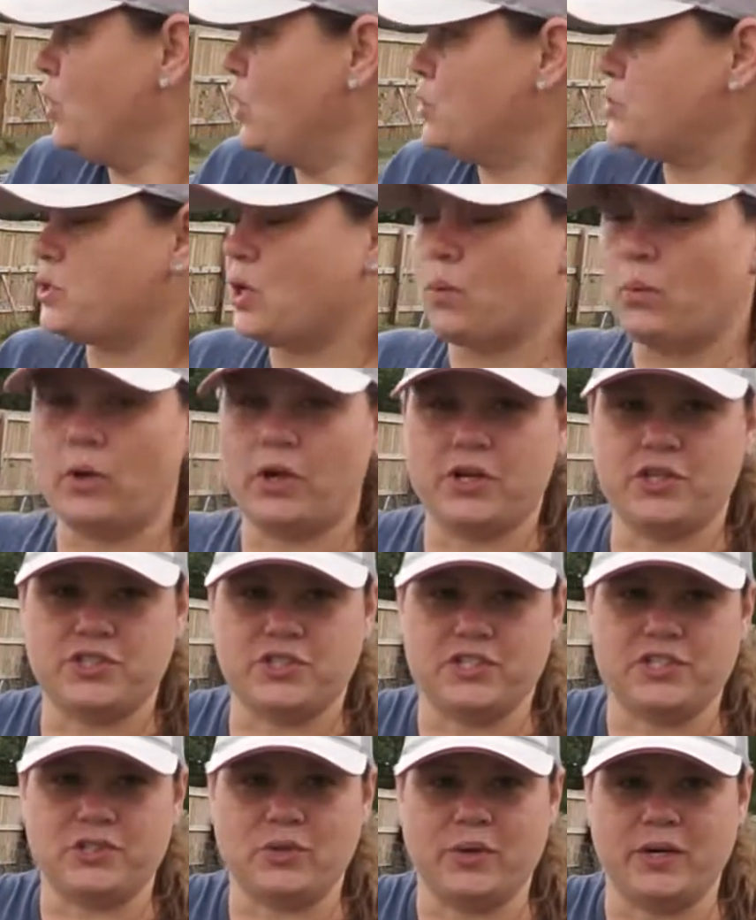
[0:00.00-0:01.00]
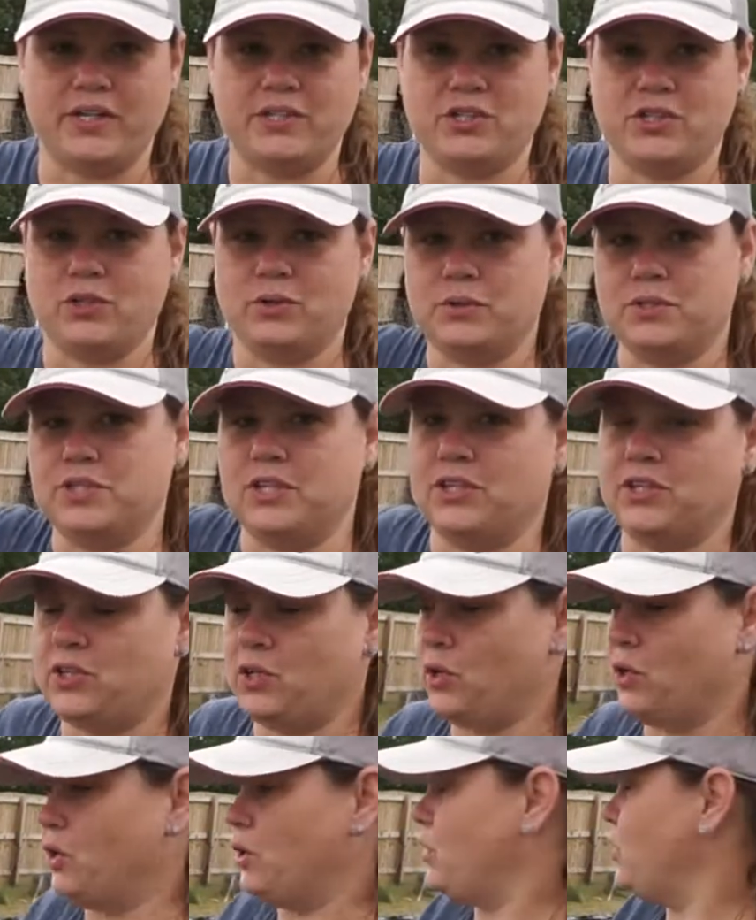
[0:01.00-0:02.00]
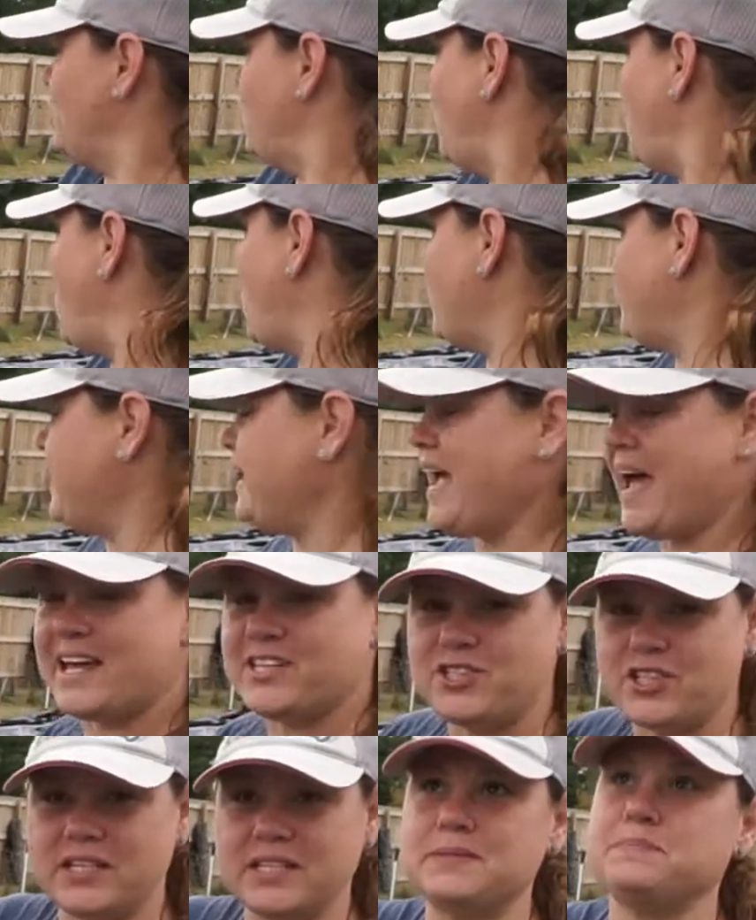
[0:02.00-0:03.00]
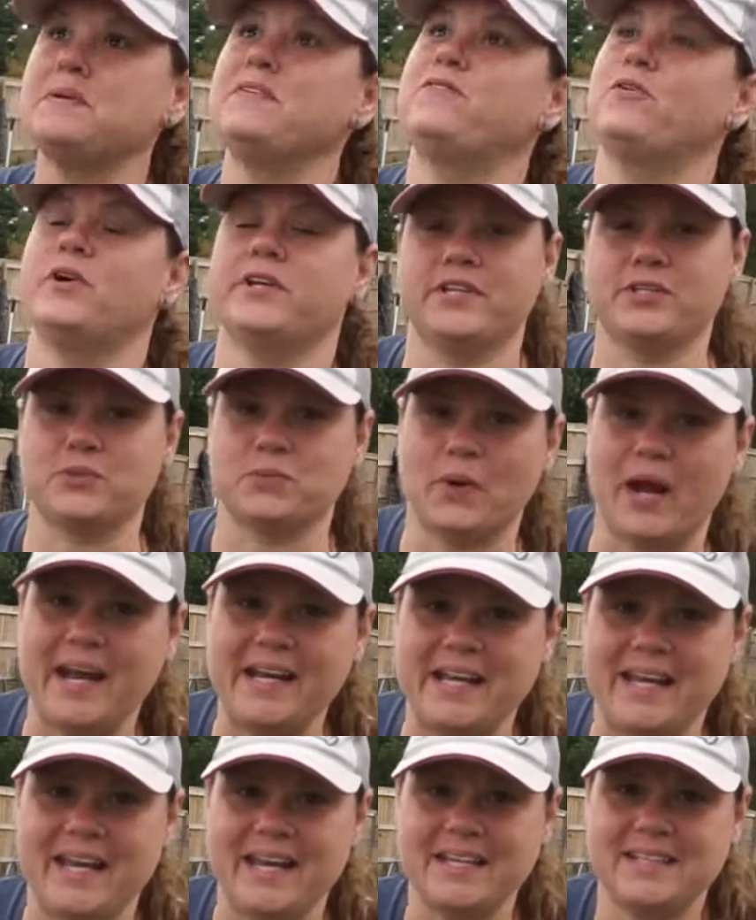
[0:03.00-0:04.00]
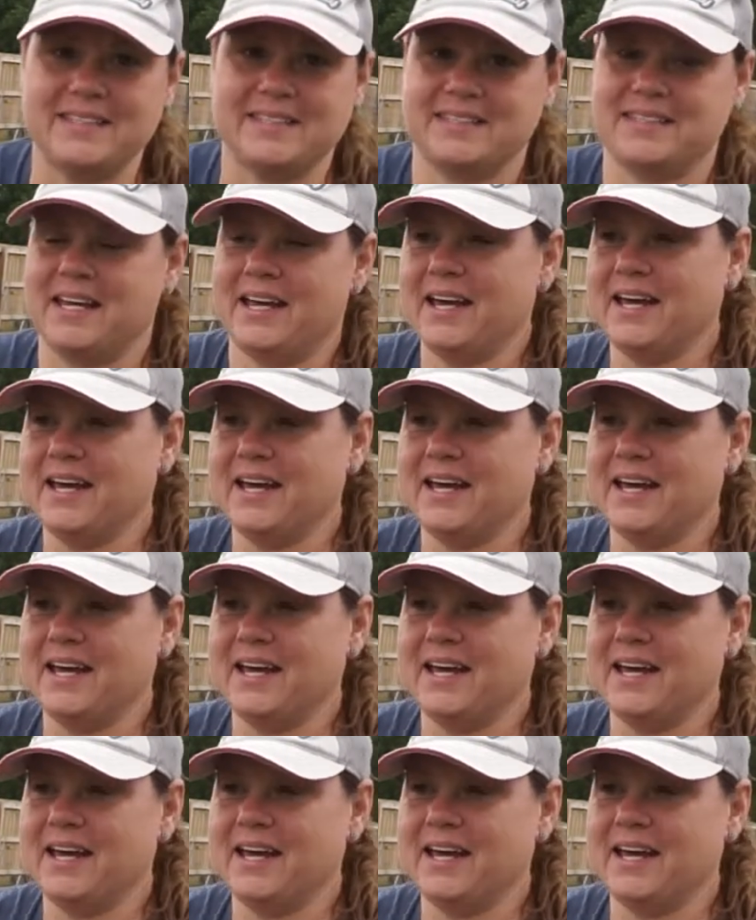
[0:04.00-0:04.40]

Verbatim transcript: So we're just going to secure all the edges before this rain hits